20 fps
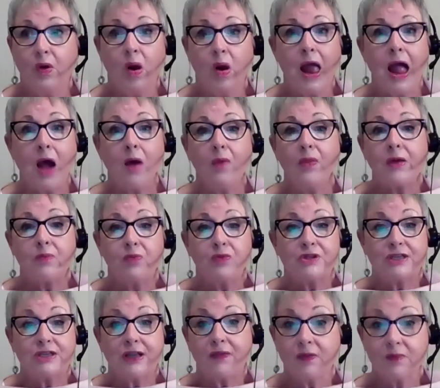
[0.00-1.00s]
How they
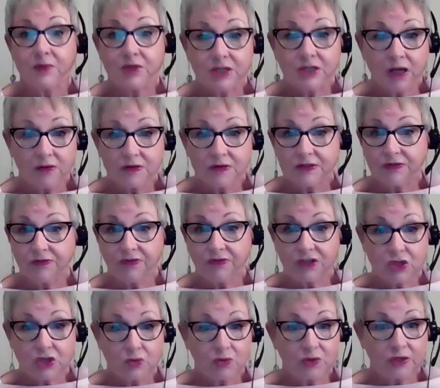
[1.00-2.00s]
present themselves
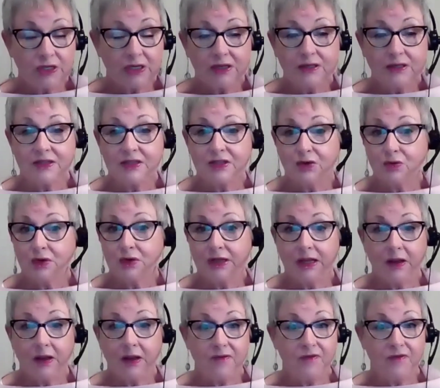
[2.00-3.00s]
visually is
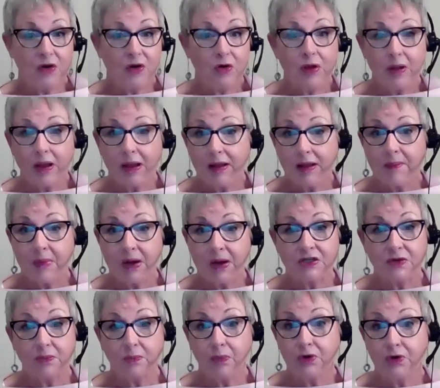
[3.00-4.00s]
certainly very
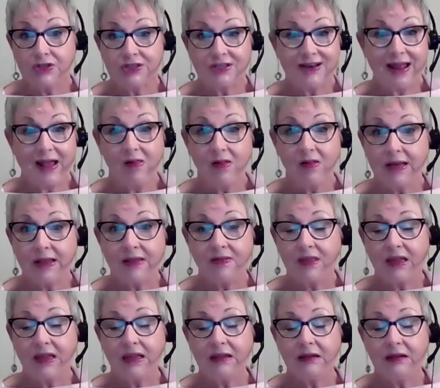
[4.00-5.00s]
much a personality
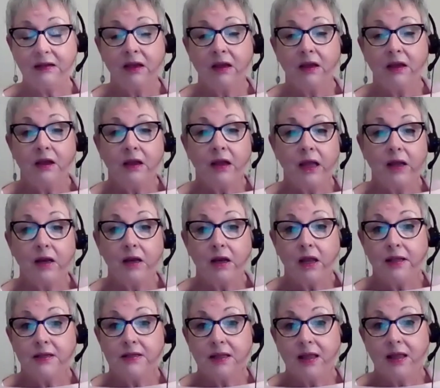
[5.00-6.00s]
thing.
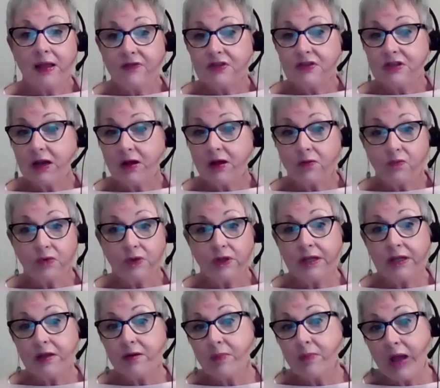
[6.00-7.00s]
And lifestyle
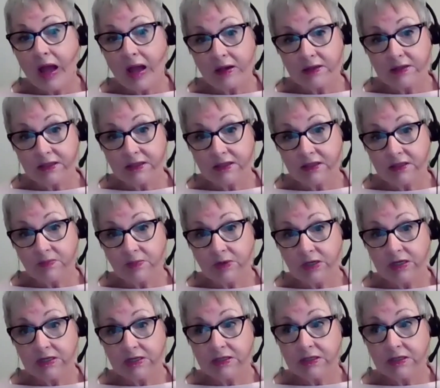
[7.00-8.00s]
really impacts this,
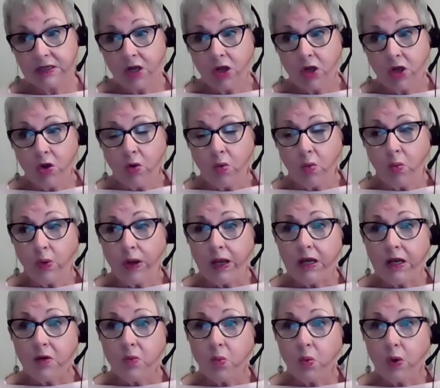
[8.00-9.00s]
because
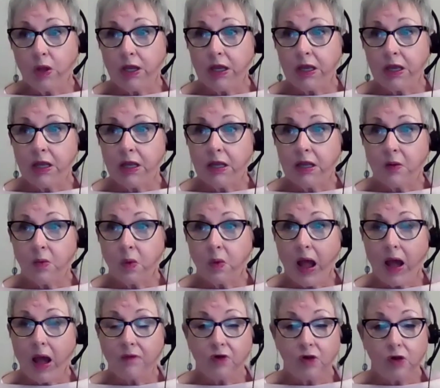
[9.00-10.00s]
when we
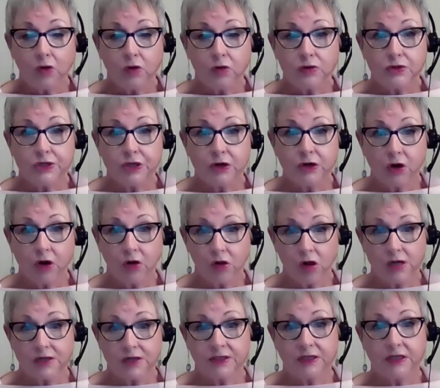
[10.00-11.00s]
have clothes in our
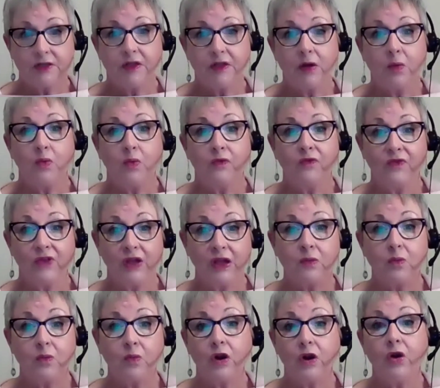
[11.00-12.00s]
closet that
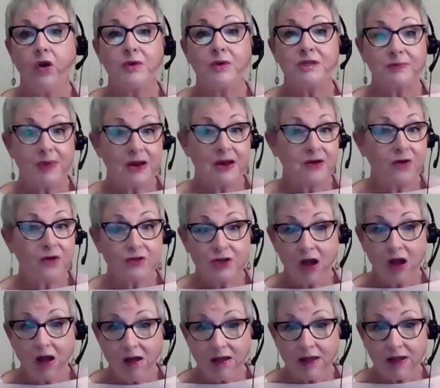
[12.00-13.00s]
fit where we spend our
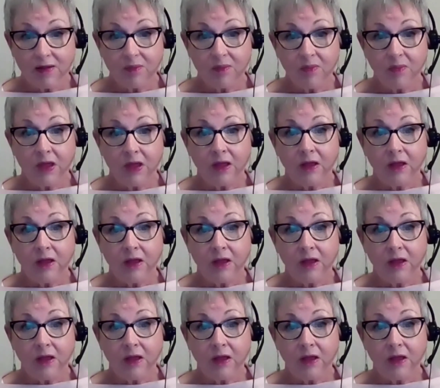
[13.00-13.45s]
time,